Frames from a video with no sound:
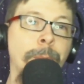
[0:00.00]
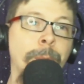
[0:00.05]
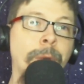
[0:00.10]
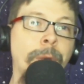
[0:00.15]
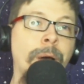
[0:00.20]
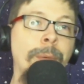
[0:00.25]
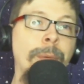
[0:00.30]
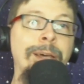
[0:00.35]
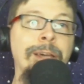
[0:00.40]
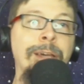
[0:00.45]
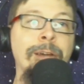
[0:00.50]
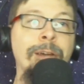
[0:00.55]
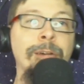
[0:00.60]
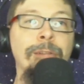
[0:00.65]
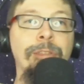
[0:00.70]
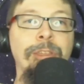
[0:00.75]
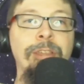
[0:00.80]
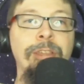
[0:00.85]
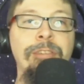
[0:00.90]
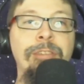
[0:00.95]
Bob
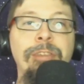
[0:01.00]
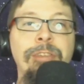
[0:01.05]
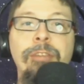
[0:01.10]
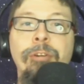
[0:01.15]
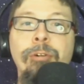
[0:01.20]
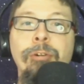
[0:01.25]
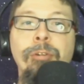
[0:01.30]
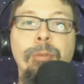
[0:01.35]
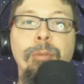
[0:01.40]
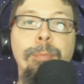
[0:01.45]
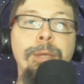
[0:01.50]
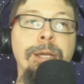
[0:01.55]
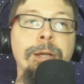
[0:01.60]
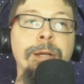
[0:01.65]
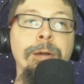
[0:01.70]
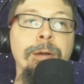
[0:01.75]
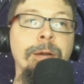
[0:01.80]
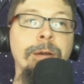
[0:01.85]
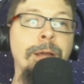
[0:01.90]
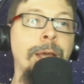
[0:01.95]
Iger thinks he's owed a
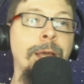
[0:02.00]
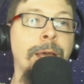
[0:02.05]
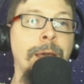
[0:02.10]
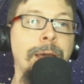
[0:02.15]
beer,